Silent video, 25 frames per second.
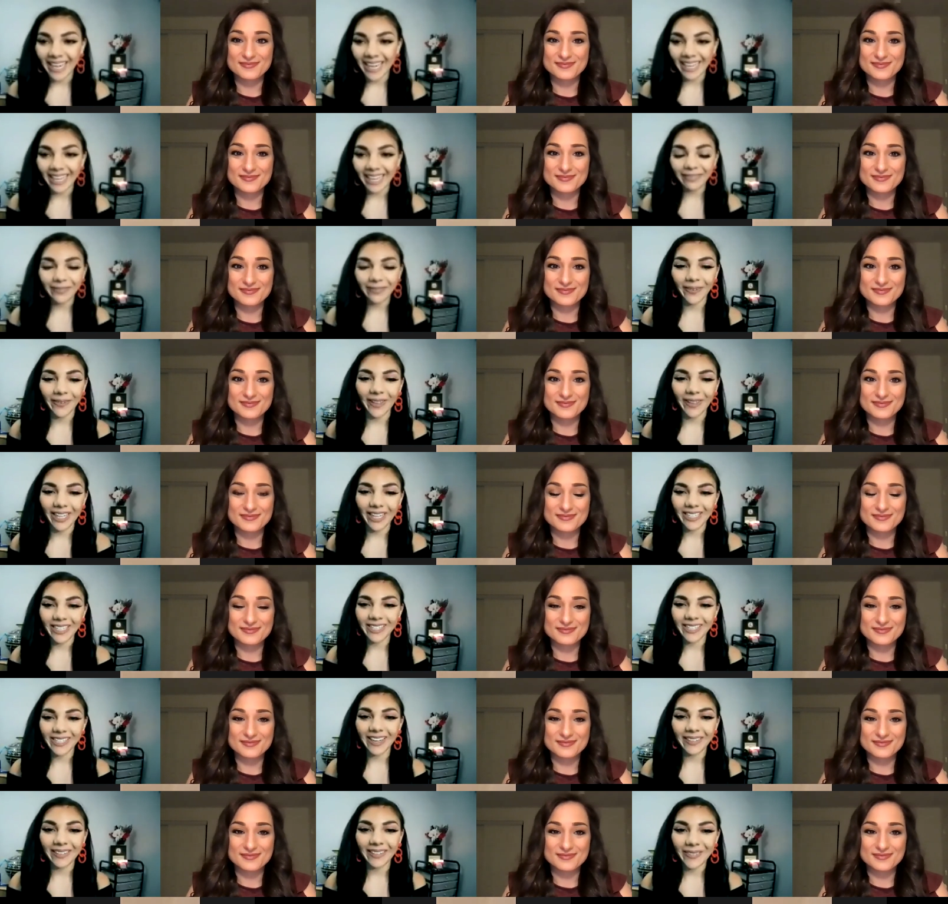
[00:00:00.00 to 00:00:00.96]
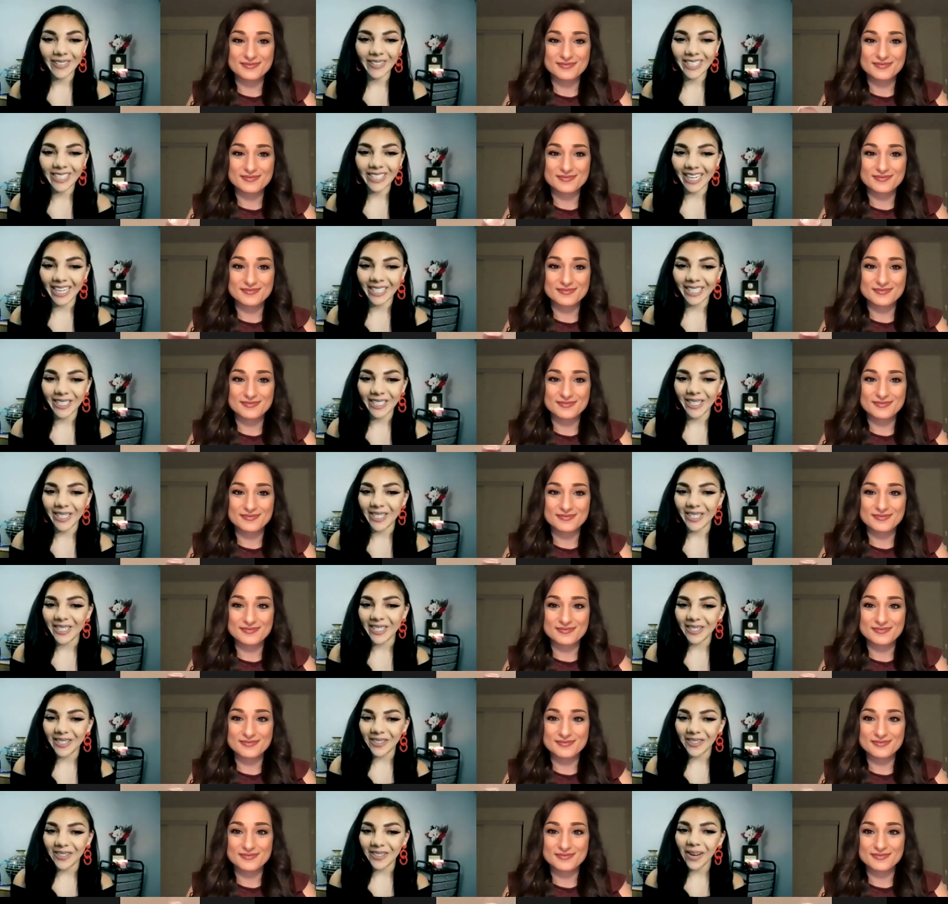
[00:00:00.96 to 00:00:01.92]
Speaker 1: for this conversation, do
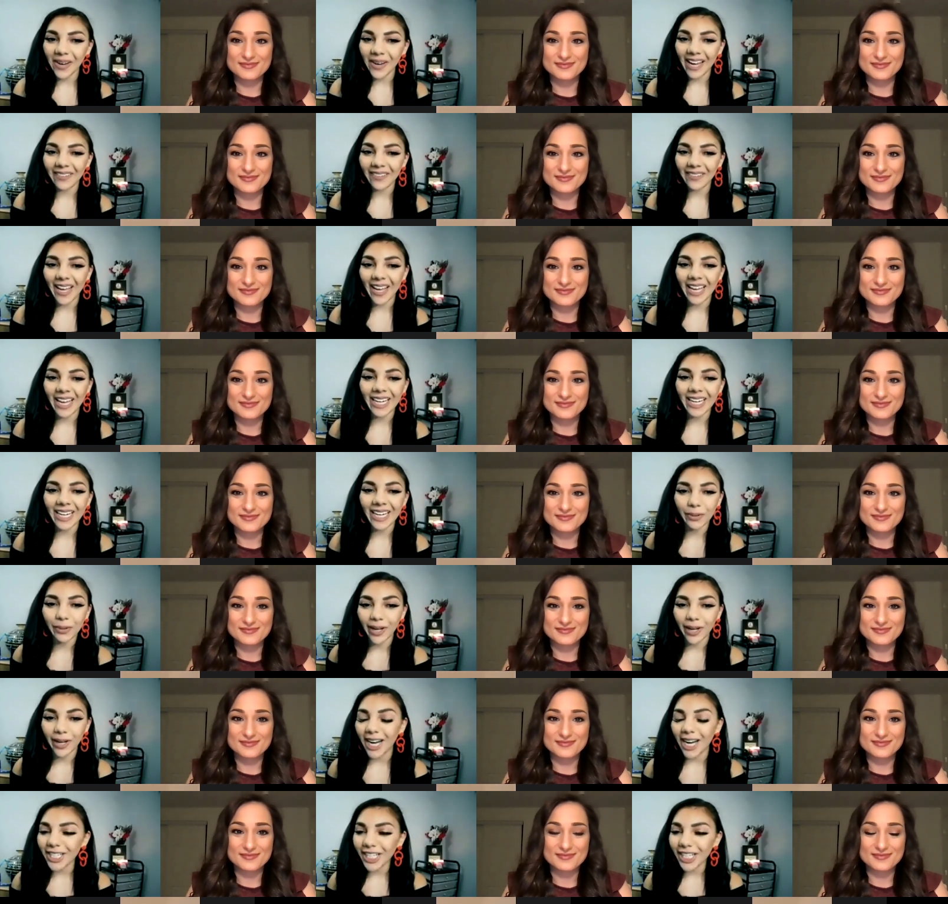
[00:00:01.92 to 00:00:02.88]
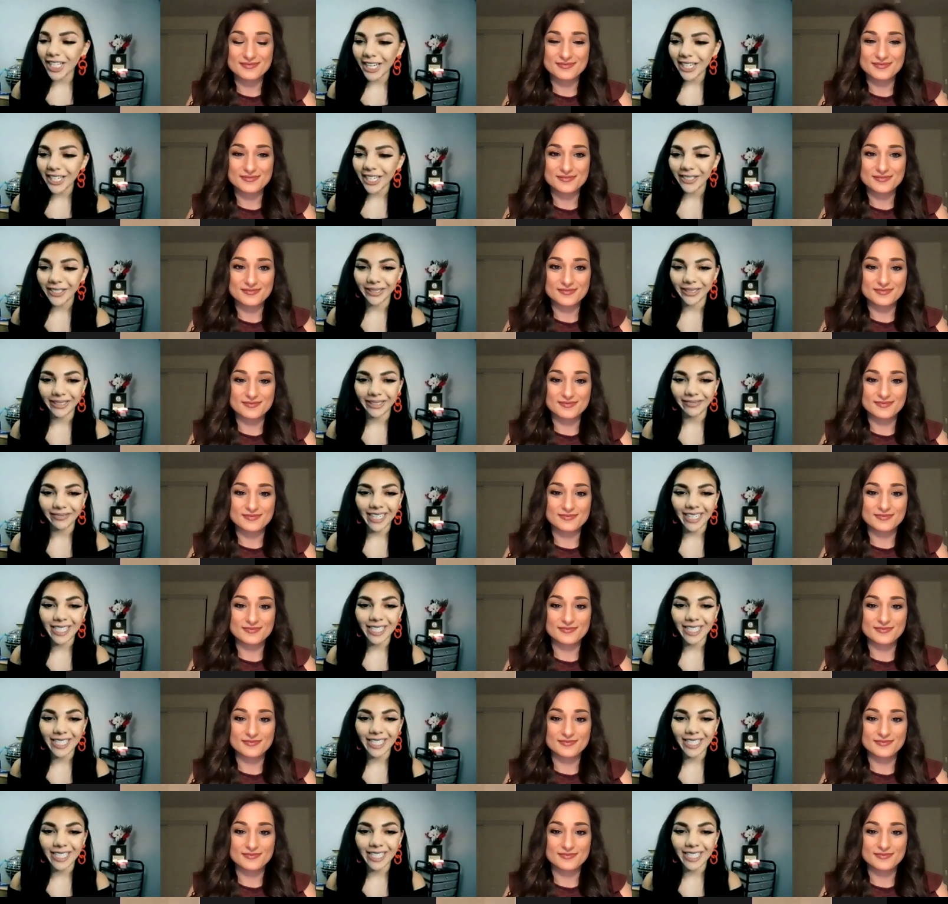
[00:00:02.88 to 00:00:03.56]
you have any projects or events